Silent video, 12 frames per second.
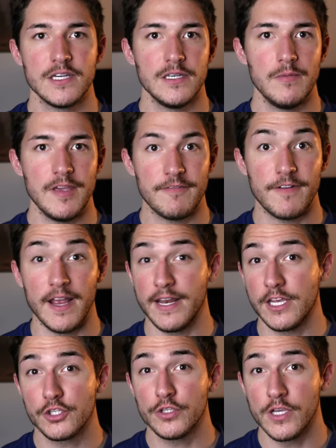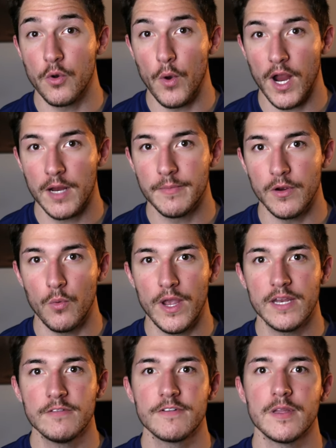good to be financially aware, but
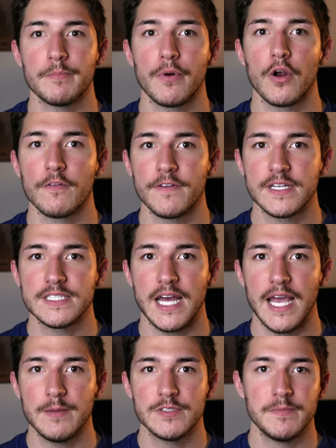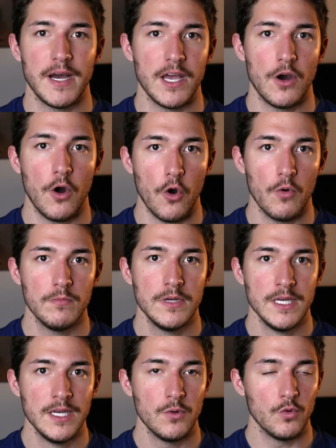waiting for the perfect time to buy a home
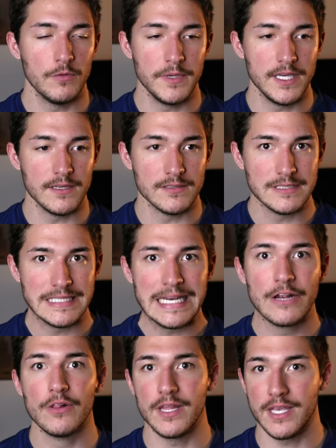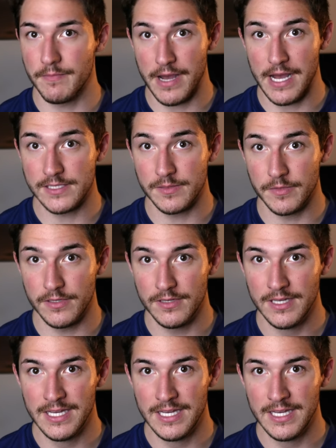will be nearly impossible.